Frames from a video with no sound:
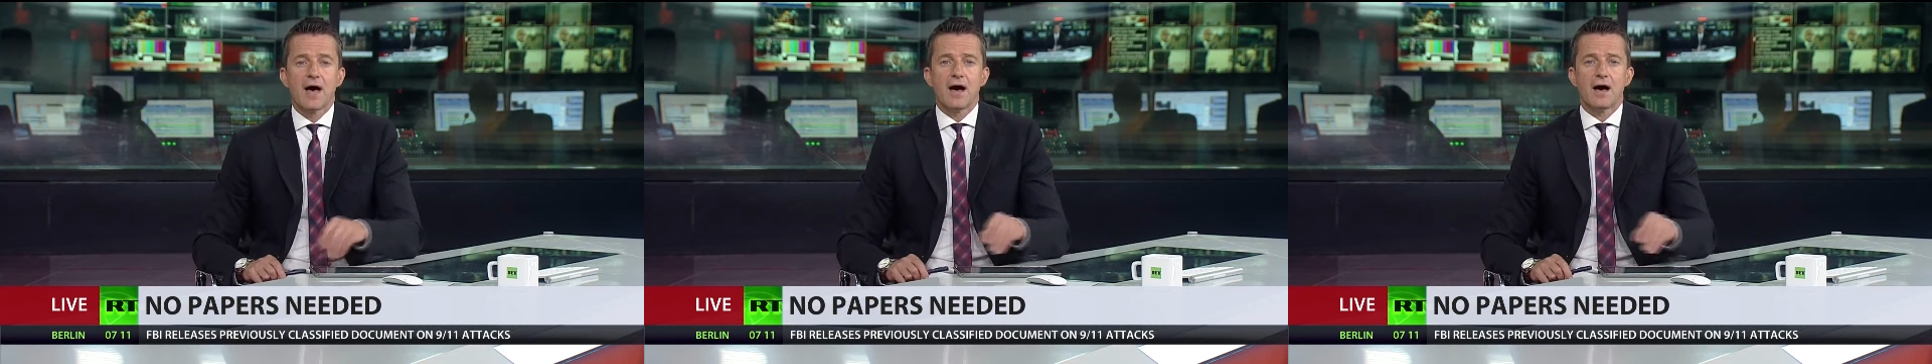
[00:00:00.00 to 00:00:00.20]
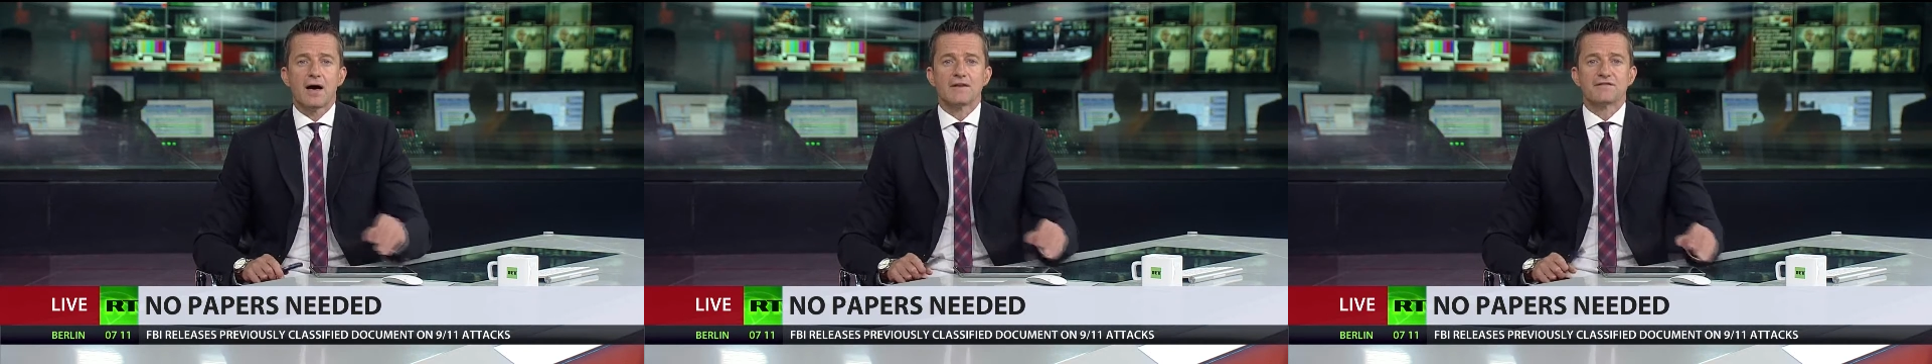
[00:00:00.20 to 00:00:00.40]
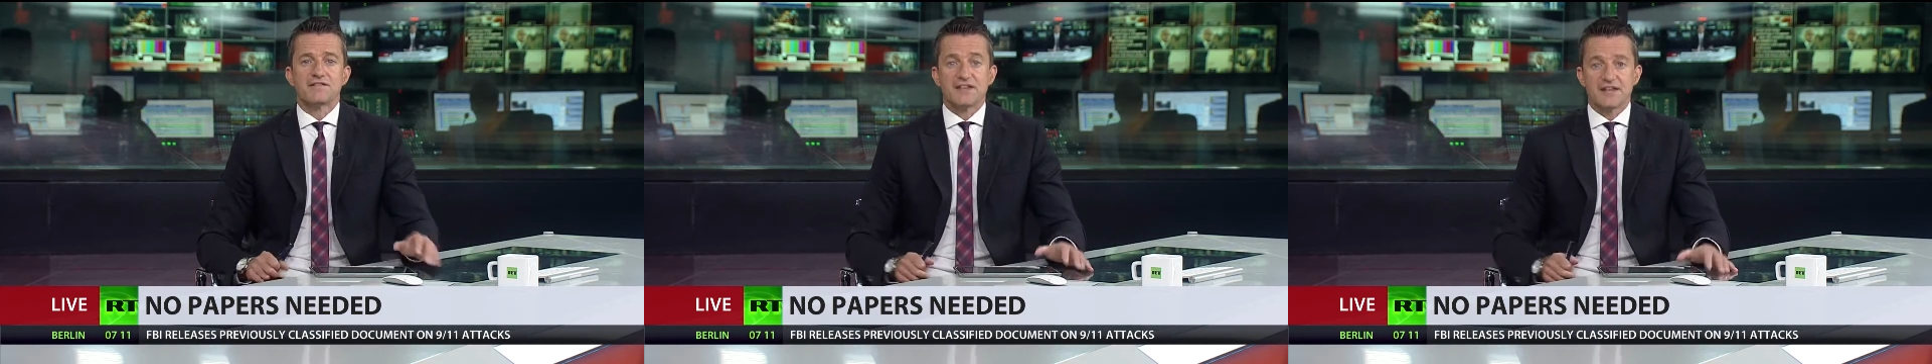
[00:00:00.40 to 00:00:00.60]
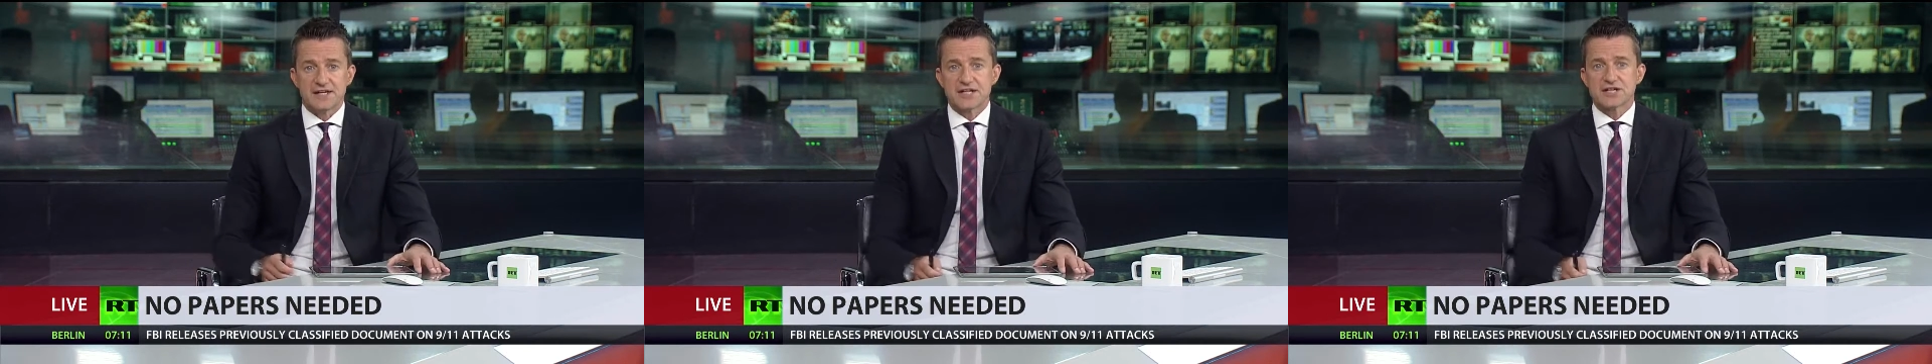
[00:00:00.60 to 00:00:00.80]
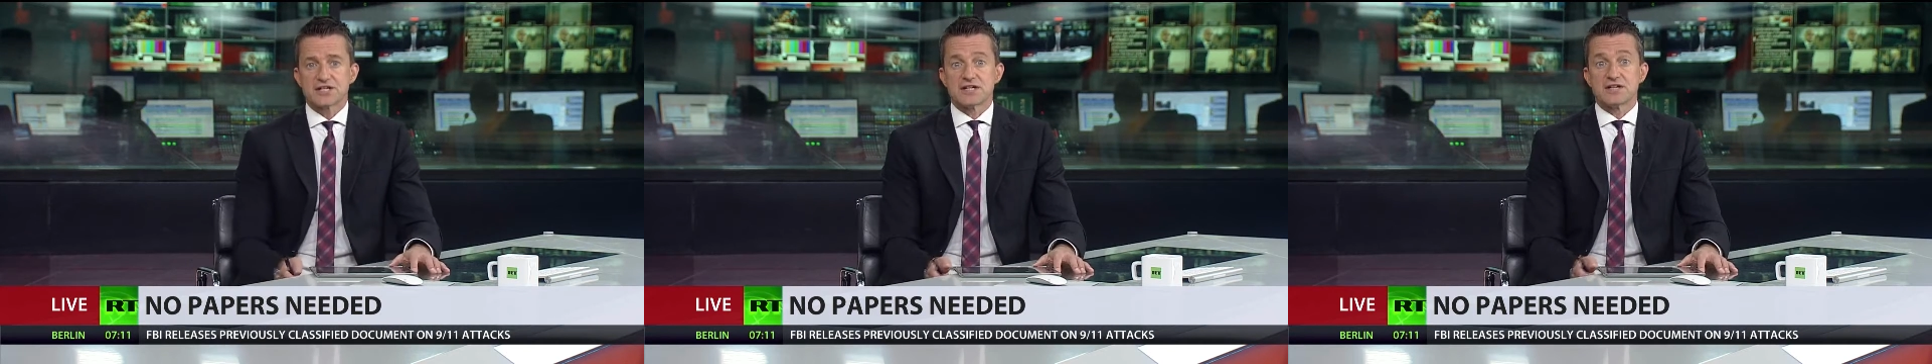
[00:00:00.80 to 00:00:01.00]
after the
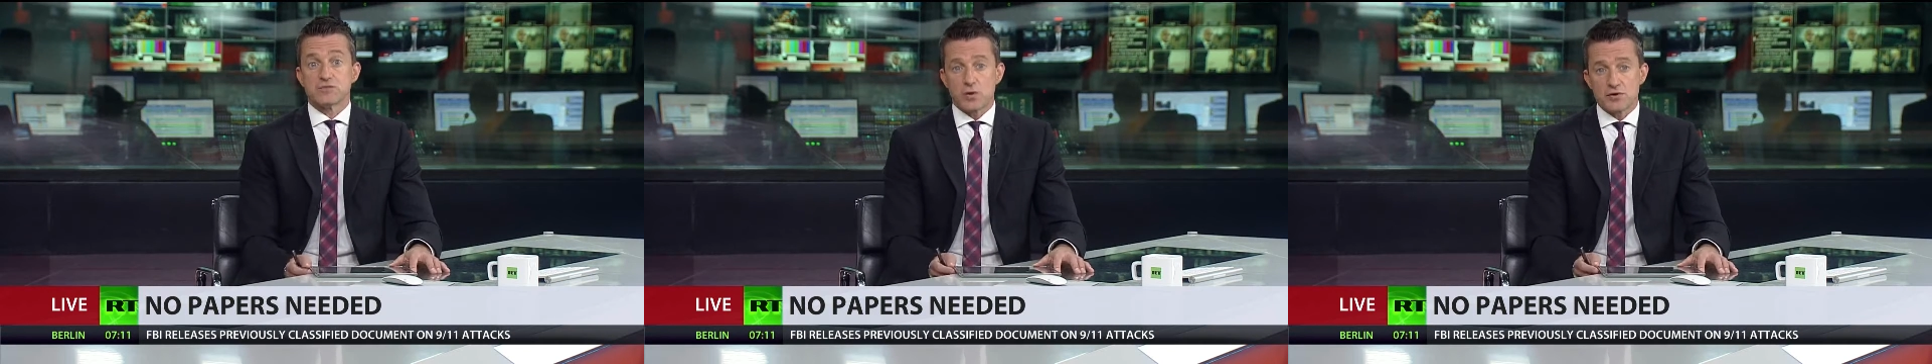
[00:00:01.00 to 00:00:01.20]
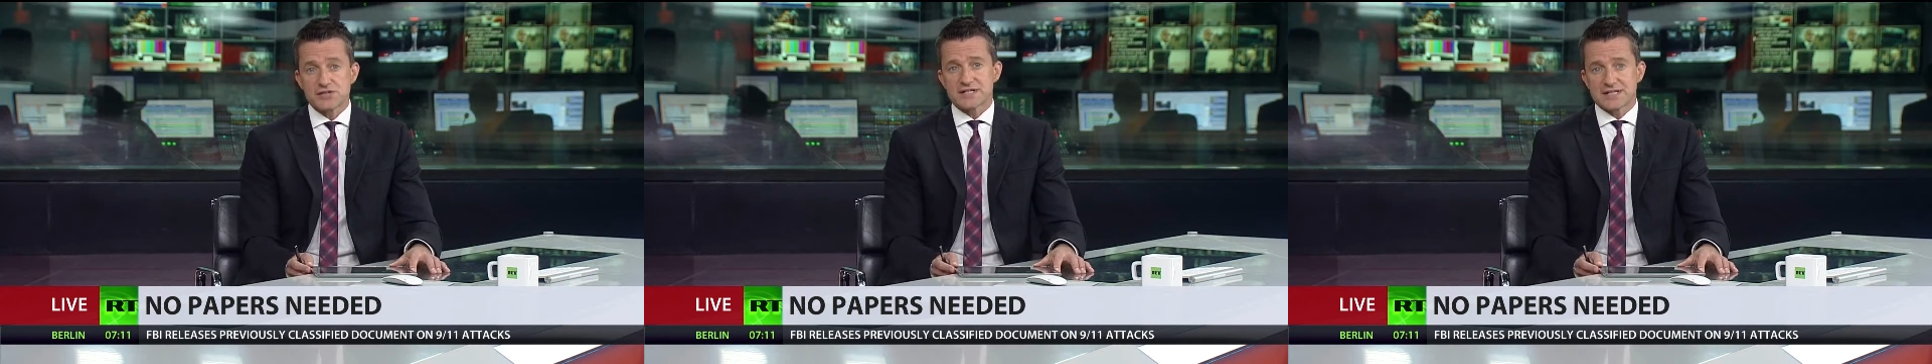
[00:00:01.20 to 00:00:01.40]
initiative was